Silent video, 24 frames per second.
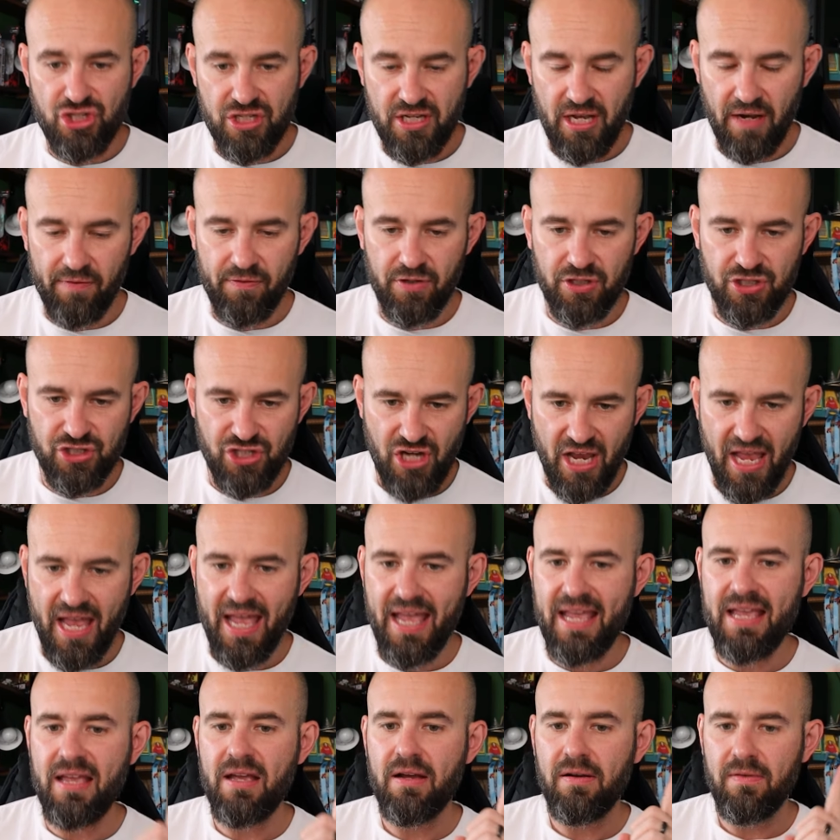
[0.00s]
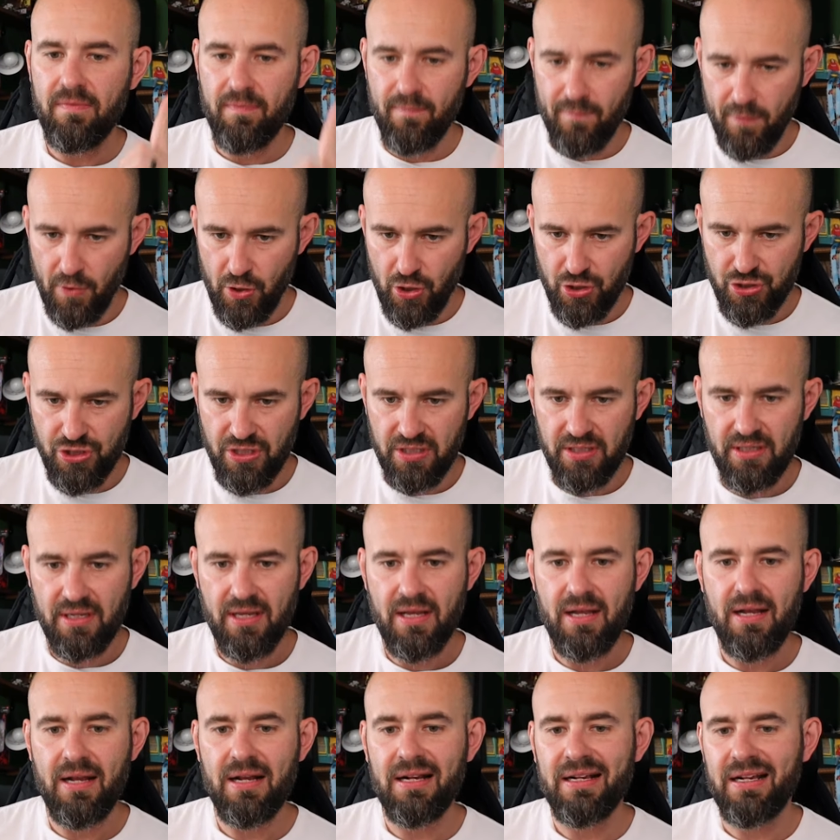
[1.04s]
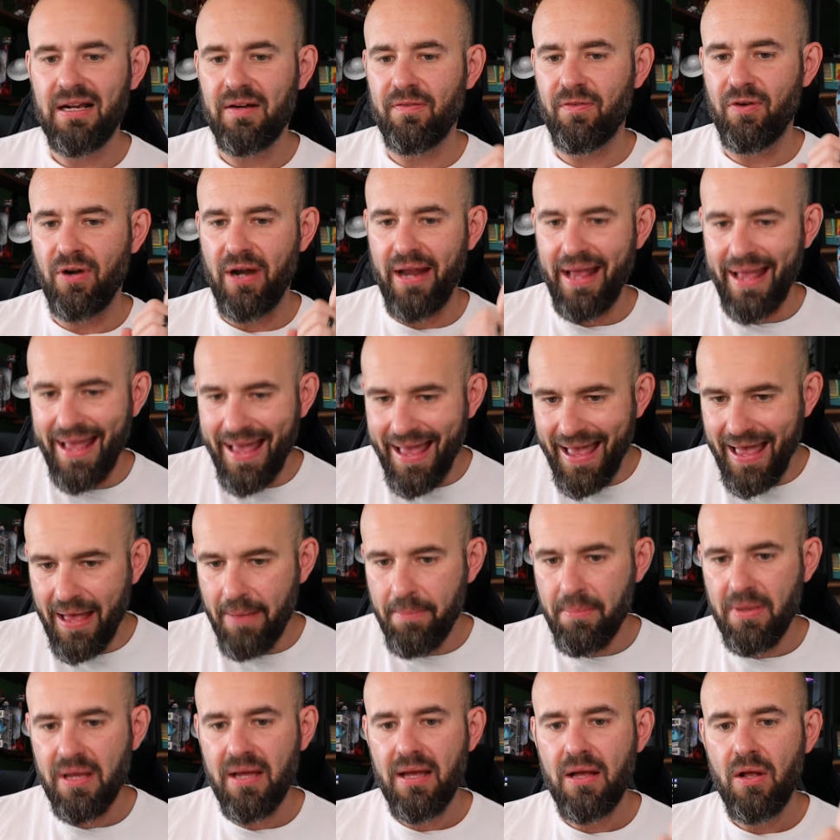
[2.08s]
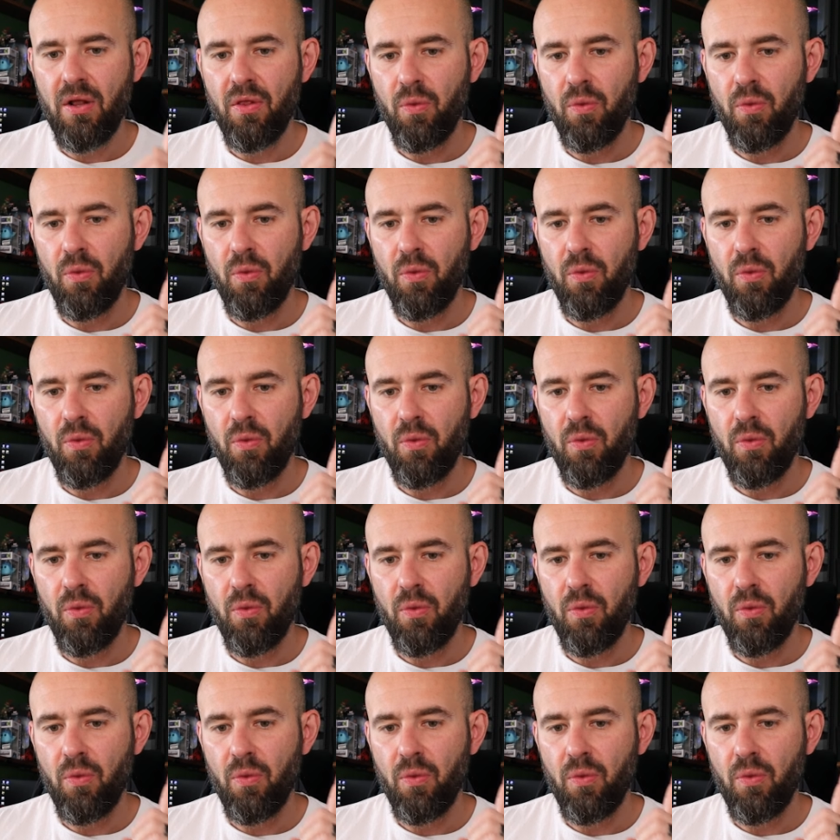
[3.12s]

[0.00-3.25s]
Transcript: cover J, virgin, cover M,